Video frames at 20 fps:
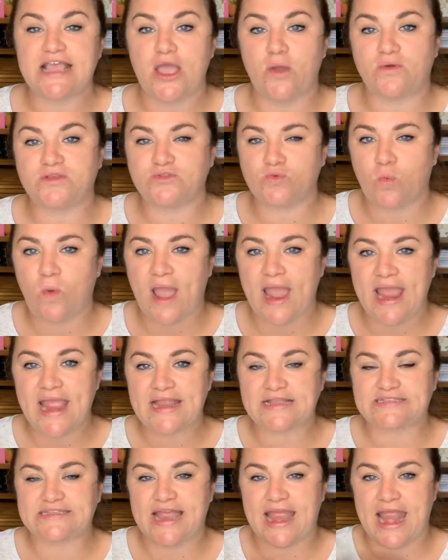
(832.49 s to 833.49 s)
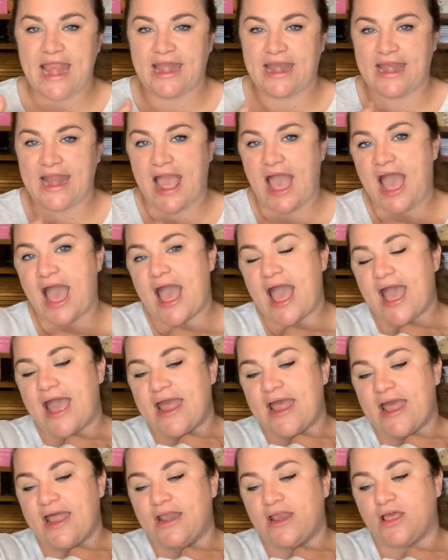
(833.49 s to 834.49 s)
It was white and it
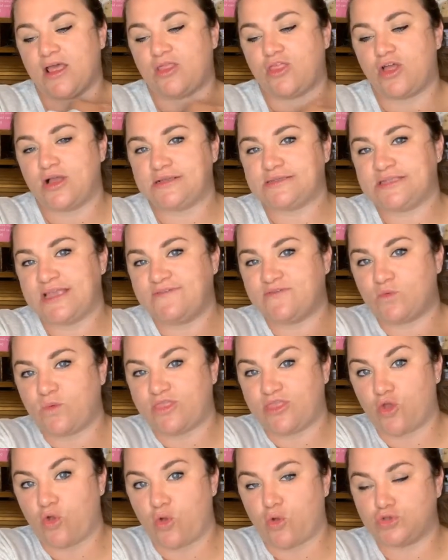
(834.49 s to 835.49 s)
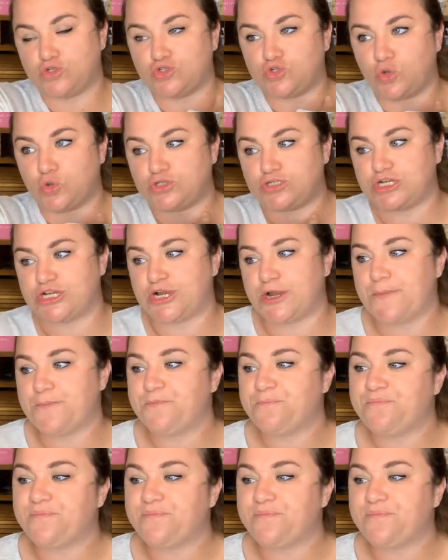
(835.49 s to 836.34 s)
had long sleeves with the cold shoulder.